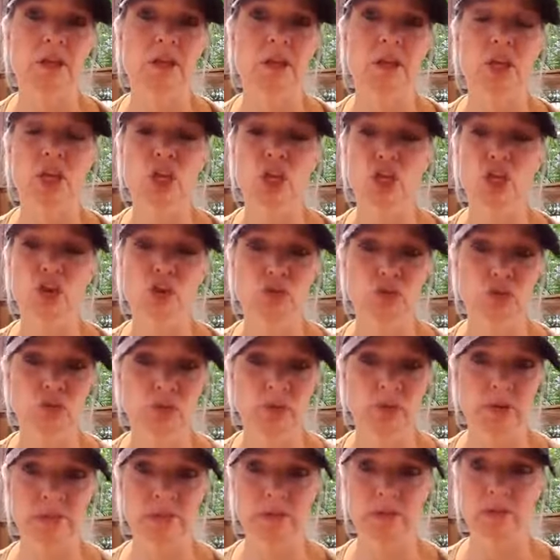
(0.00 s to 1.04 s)
huge
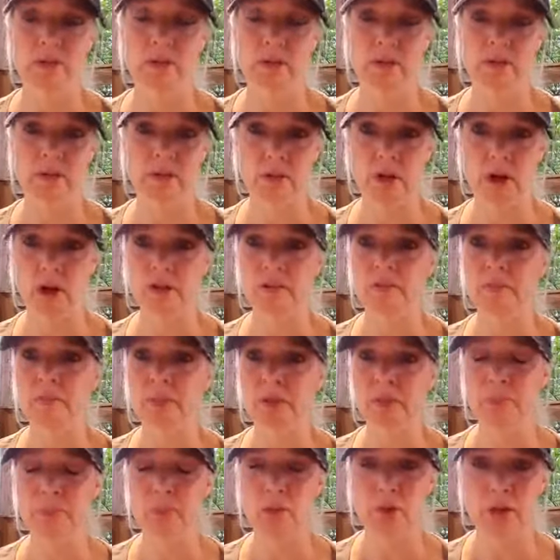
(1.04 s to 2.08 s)
reason that a lot of
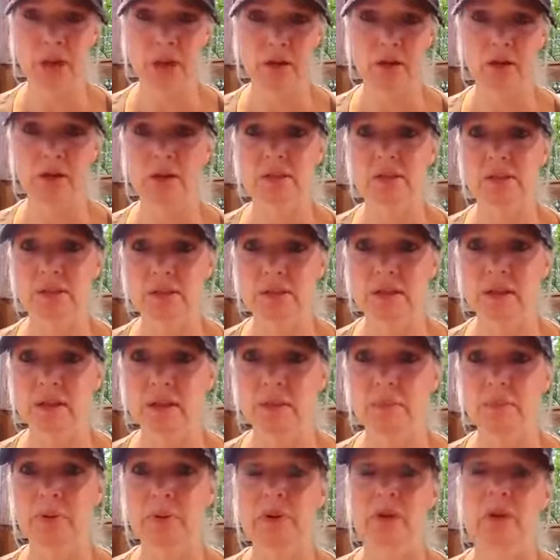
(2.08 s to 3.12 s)
people cannot
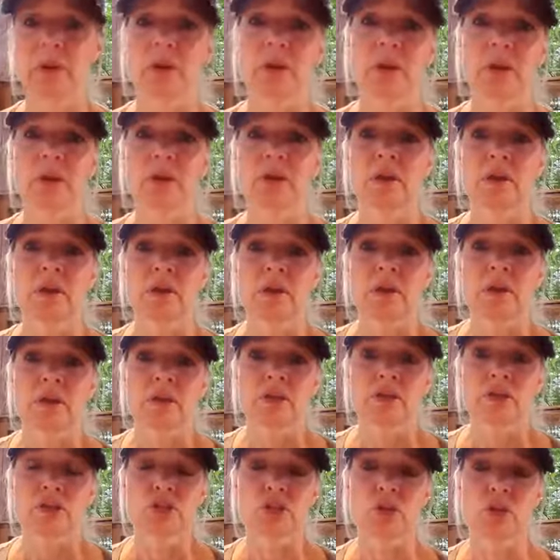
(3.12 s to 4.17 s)
sleep.
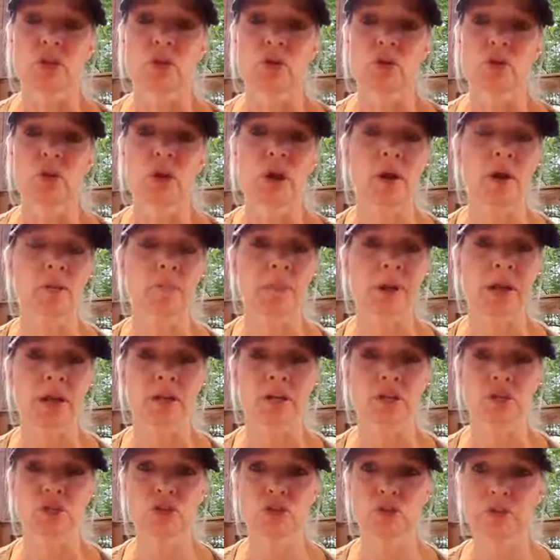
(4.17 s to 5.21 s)
So
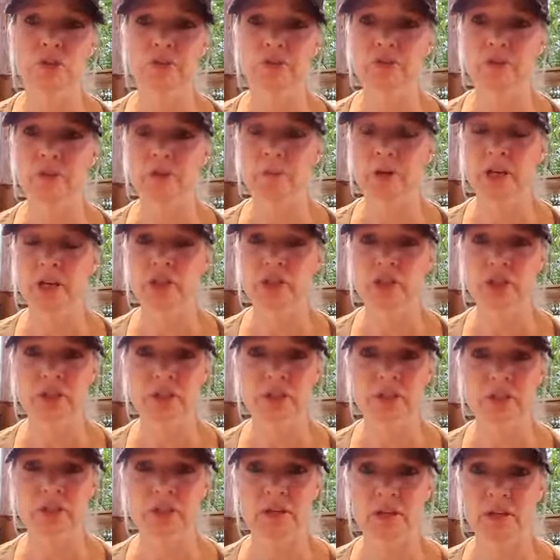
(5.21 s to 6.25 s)
manage your
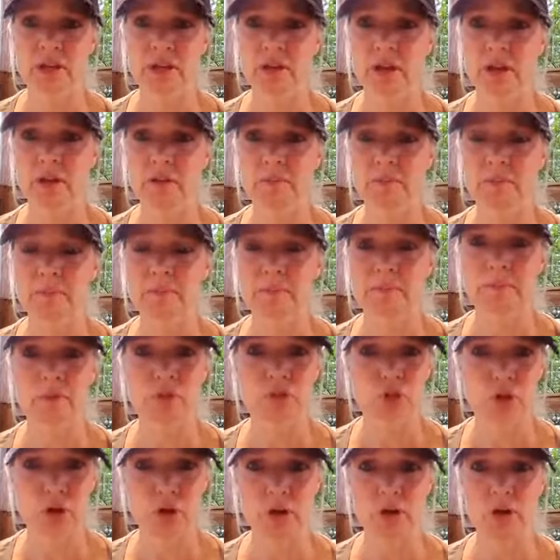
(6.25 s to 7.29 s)
inflammation,
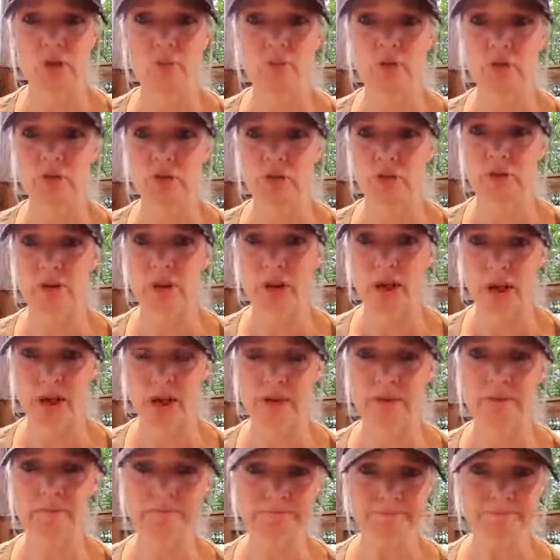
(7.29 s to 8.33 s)
starting with your
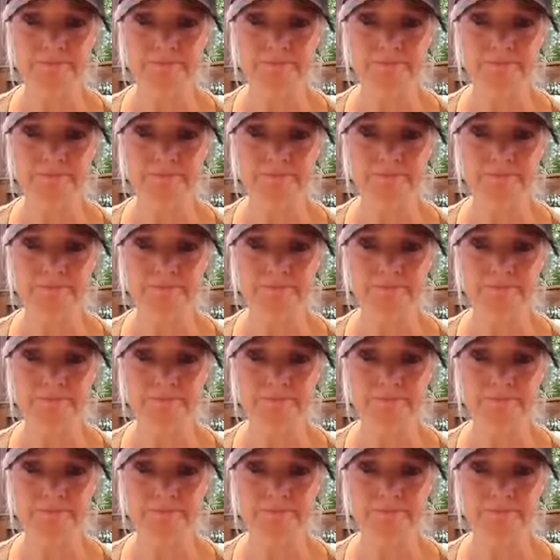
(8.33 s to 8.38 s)
diet.